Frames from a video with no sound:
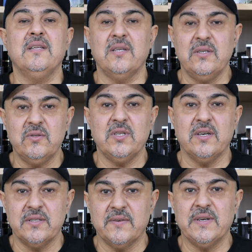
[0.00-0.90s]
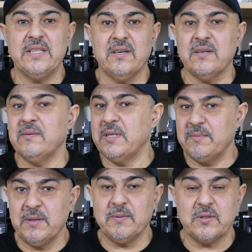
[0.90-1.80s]
They're usually on the radar. Not many
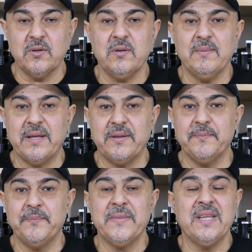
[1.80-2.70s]
people talk about them.